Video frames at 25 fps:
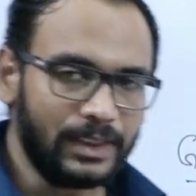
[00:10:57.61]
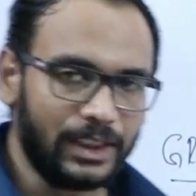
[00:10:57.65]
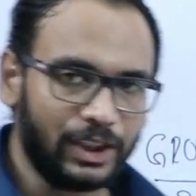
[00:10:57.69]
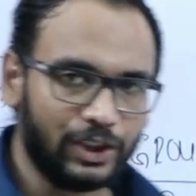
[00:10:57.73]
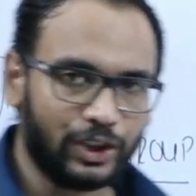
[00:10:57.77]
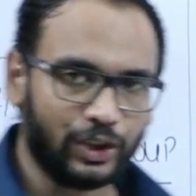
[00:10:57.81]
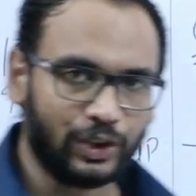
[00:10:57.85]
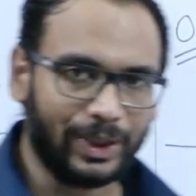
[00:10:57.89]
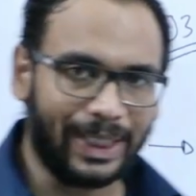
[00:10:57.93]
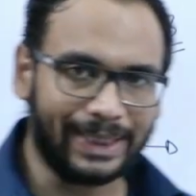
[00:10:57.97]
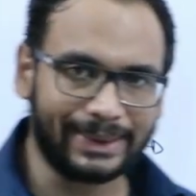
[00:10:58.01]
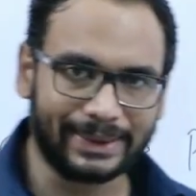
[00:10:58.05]

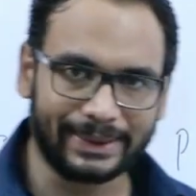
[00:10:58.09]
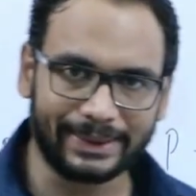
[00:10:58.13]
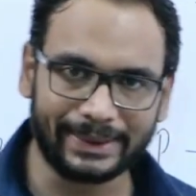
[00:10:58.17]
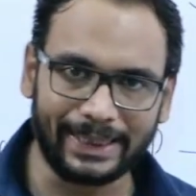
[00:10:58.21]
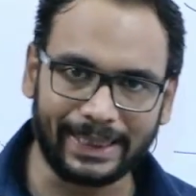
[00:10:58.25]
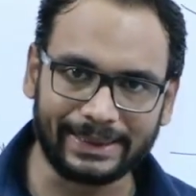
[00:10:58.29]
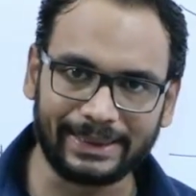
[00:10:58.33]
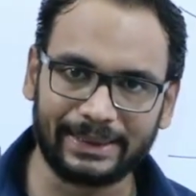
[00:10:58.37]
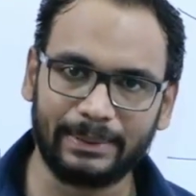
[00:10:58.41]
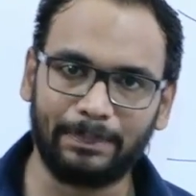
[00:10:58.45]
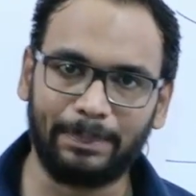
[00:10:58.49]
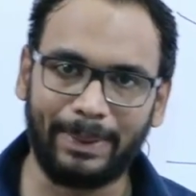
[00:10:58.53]
So
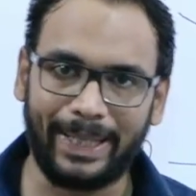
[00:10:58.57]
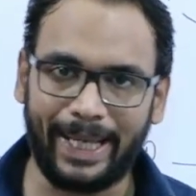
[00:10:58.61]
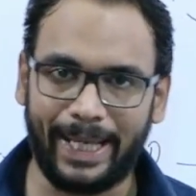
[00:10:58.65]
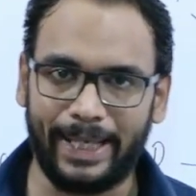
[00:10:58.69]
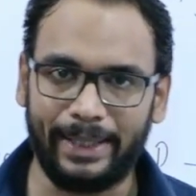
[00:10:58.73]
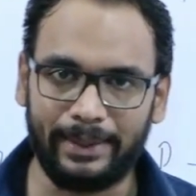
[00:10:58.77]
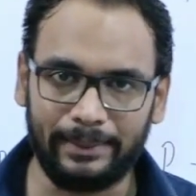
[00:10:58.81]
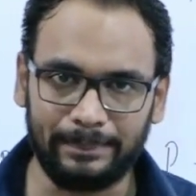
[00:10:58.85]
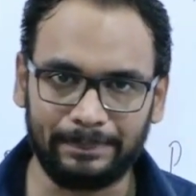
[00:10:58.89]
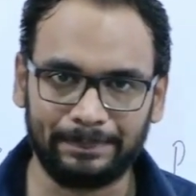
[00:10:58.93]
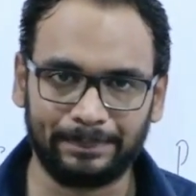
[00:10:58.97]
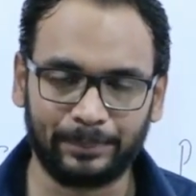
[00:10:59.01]
that's a
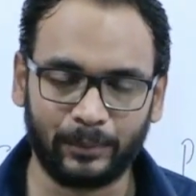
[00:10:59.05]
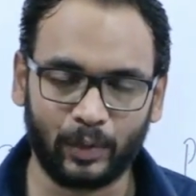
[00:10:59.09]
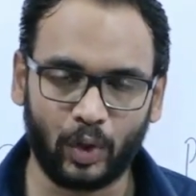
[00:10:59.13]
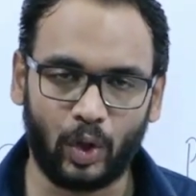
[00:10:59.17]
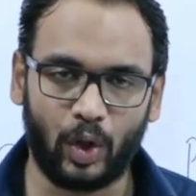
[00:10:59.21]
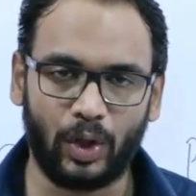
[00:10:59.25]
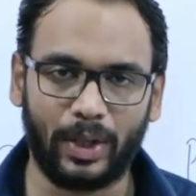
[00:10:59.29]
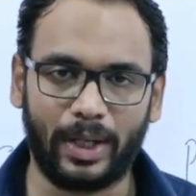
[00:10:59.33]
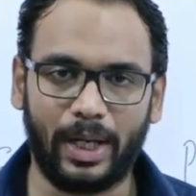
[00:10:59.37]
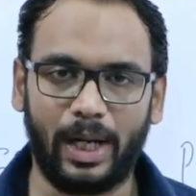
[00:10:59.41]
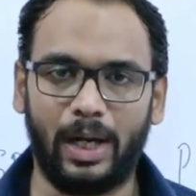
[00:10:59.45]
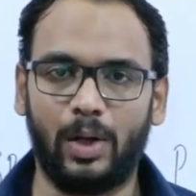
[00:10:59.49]
plan
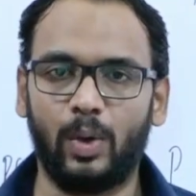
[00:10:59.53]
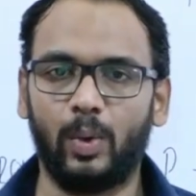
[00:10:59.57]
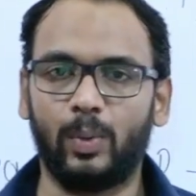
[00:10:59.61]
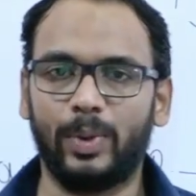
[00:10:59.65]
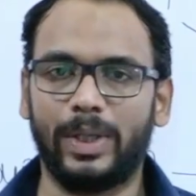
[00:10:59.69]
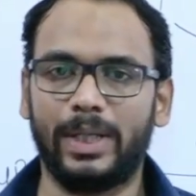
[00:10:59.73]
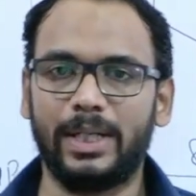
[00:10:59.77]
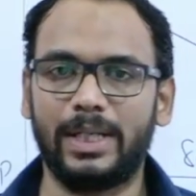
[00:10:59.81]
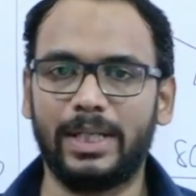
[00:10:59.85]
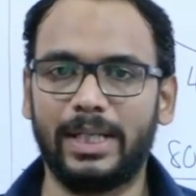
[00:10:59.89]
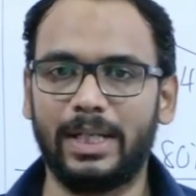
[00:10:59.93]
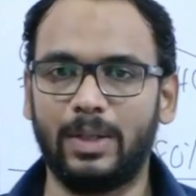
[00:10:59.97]
on how
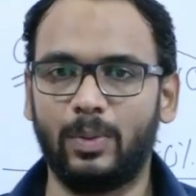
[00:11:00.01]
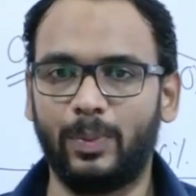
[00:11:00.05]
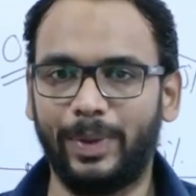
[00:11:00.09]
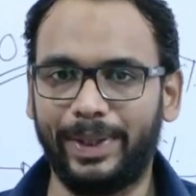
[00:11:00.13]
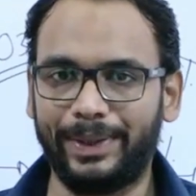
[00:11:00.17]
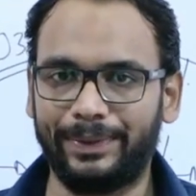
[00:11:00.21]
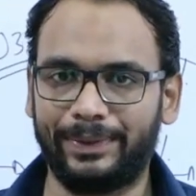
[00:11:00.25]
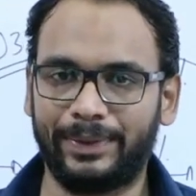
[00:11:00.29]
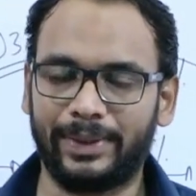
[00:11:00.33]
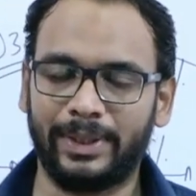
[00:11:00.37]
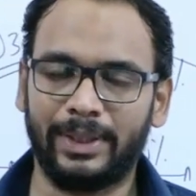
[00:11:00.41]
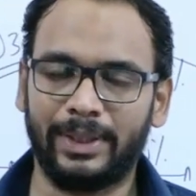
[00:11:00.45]
we deal with